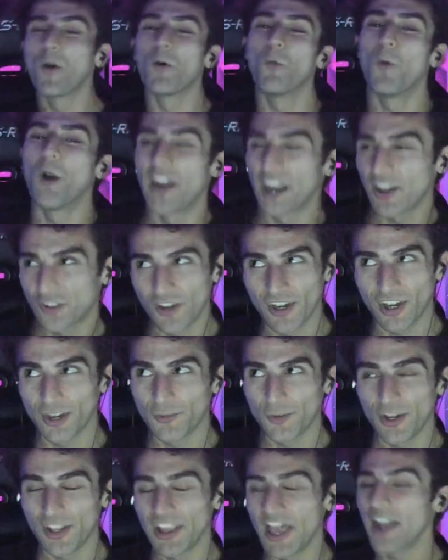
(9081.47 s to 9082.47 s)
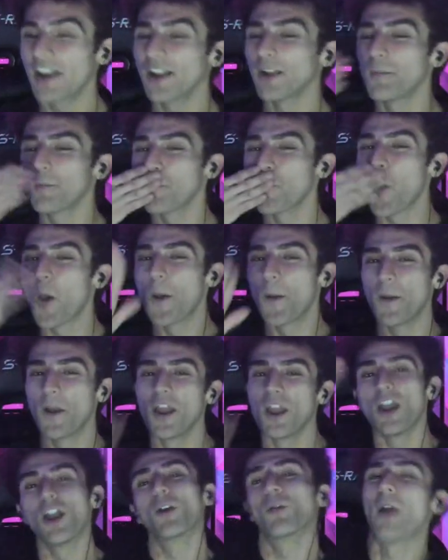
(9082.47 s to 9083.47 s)
One extra kiss for good luck.
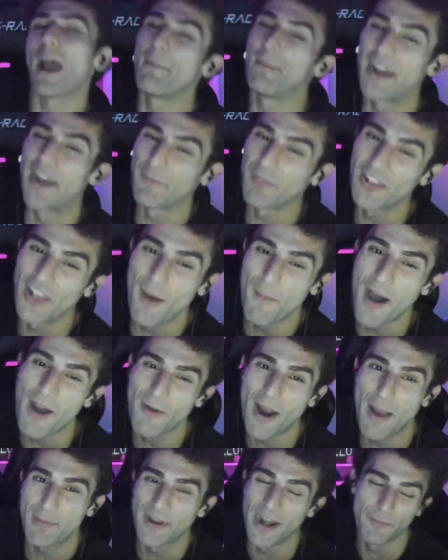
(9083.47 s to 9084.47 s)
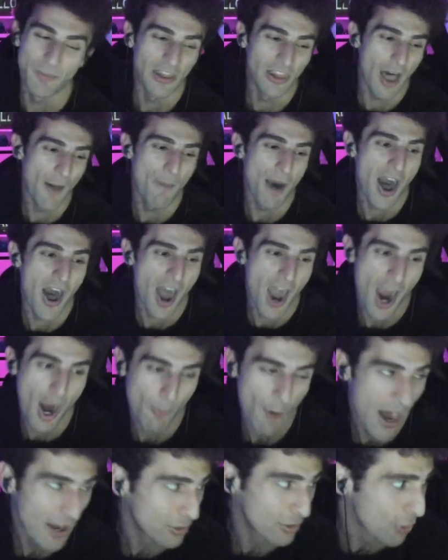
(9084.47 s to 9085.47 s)
Wrapping up the love ball, wrapping up the love ball. All
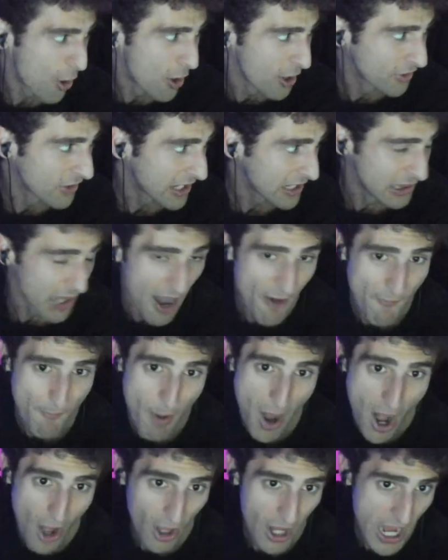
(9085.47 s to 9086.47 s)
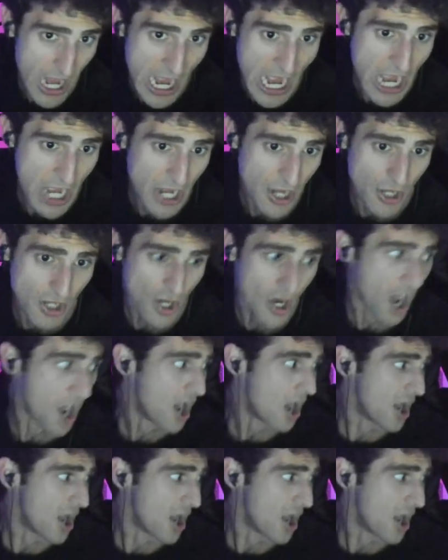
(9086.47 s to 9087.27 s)
right, throwing the love ball in.